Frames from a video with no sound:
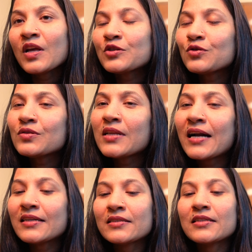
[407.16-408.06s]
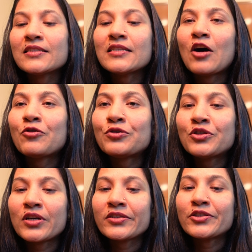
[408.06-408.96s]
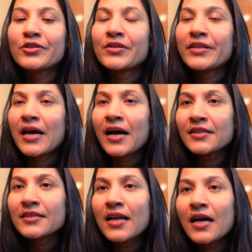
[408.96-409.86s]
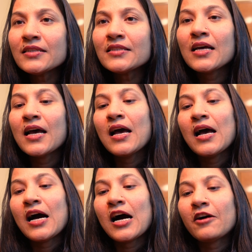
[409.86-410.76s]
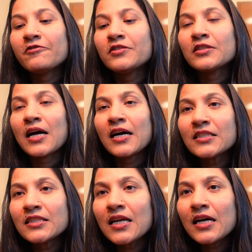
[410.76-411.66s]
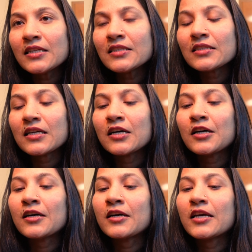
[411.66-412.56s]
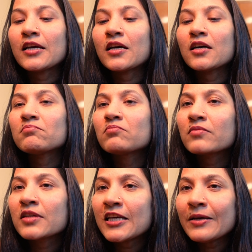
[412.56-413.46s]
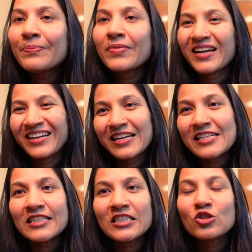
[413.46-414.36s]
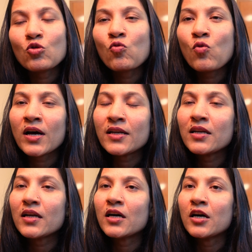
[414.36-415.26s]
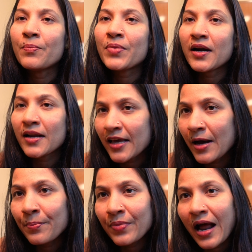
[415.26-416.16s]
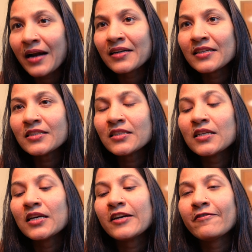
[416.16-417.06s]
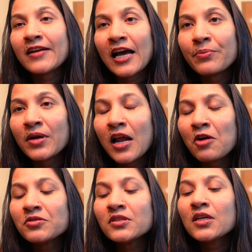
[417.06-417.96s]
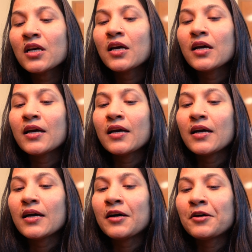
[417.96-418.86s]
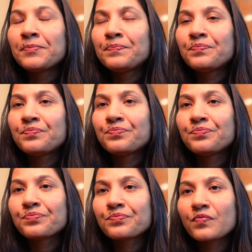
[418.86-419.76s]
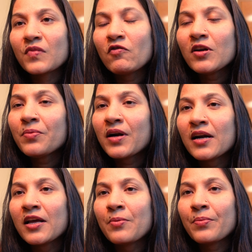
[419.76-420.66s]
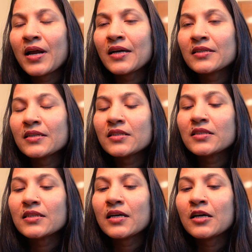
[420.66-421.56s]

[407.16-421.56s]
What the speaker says: So that is how you structure the asanas. After asanas, keep at least one pranayam practice if time allows. One pranayam practice.